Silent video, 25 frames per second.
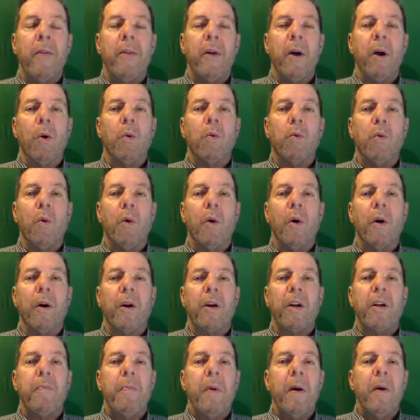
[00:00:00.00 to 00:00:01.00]
their war
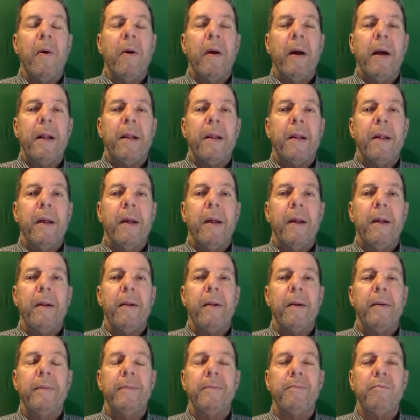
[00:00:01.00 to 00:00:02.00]

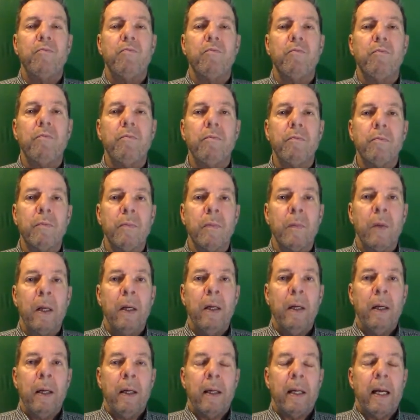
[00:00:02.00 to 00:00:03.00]
experiences,
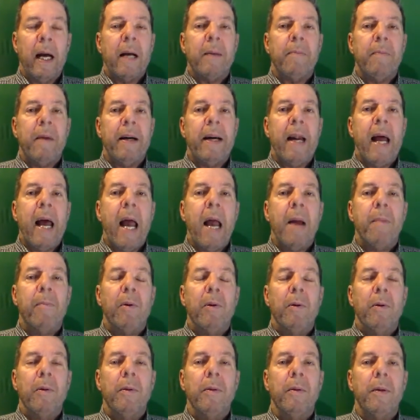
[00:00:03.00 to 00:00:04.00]
like my
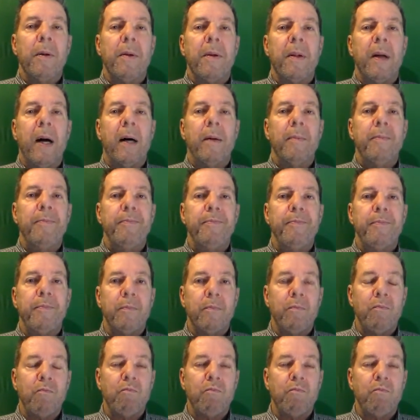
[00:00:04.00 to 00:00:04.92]
neighbor or something.